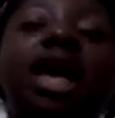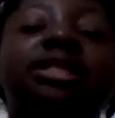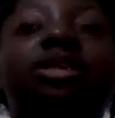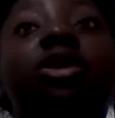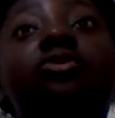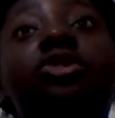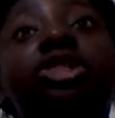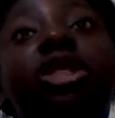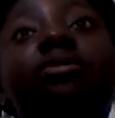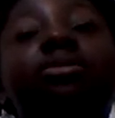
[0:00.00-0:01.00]
So
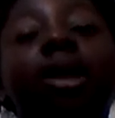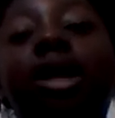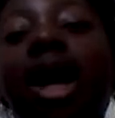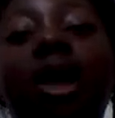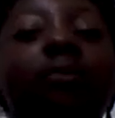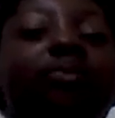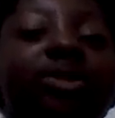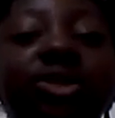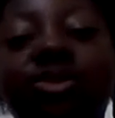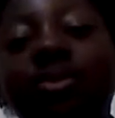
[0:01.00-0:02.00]
she was playing out.
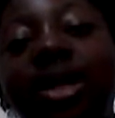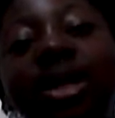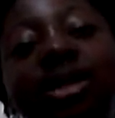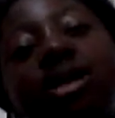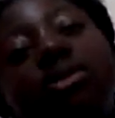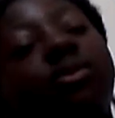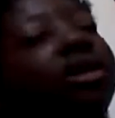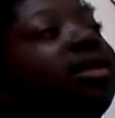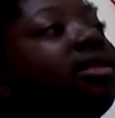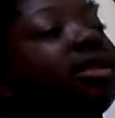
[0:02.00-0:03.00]
She was playing
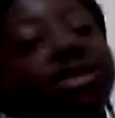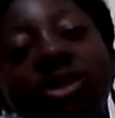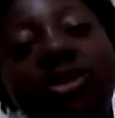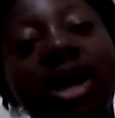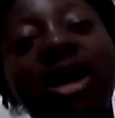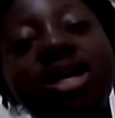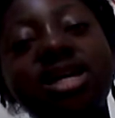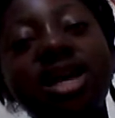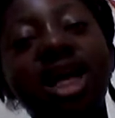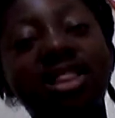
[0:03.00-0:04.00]
with Zoda,
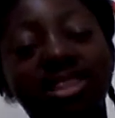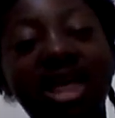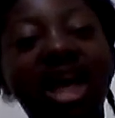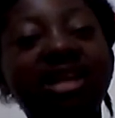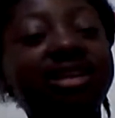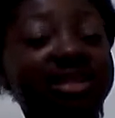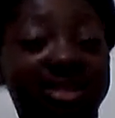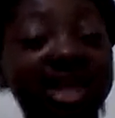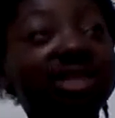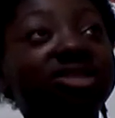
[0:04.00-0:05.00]
and then
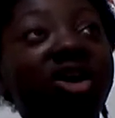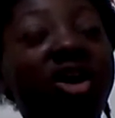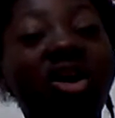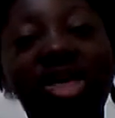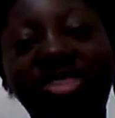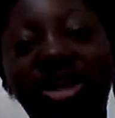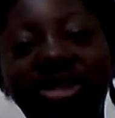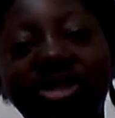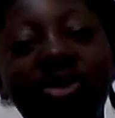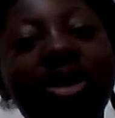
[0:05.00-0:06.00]
they saw
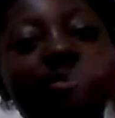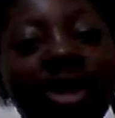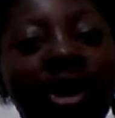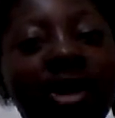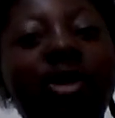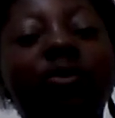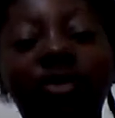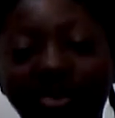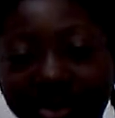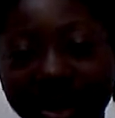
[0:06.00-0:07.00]
that Zoda and Bianca
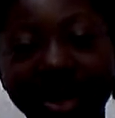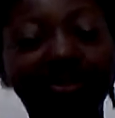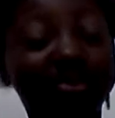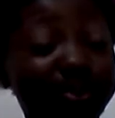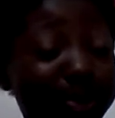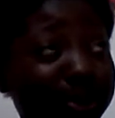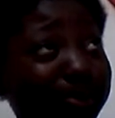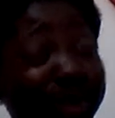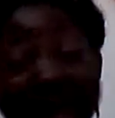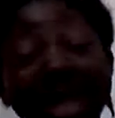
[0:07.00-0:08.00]
were playing were
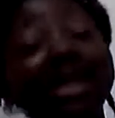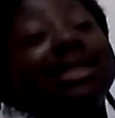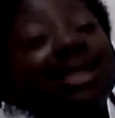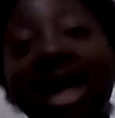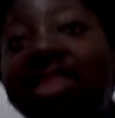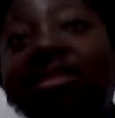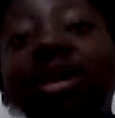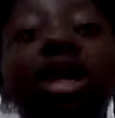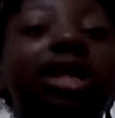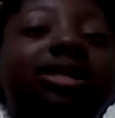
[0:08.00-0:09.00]
playing
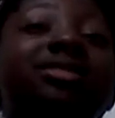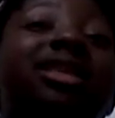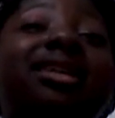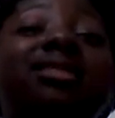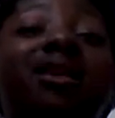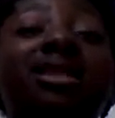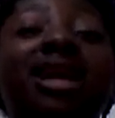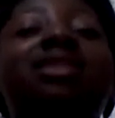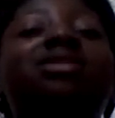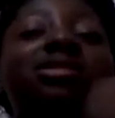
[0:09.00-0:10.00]
together. So they thought
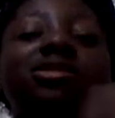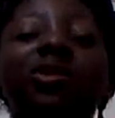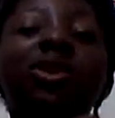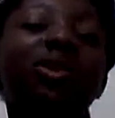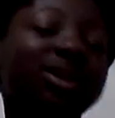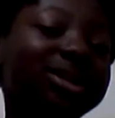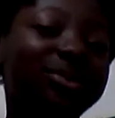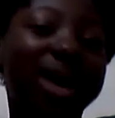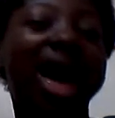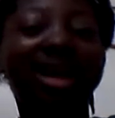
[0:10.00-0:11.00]
that Zoda was a
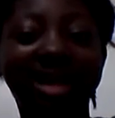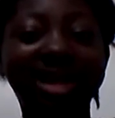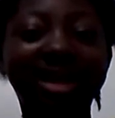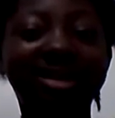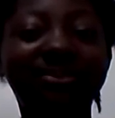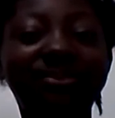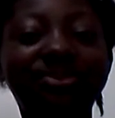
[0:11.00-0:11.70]
bad kid.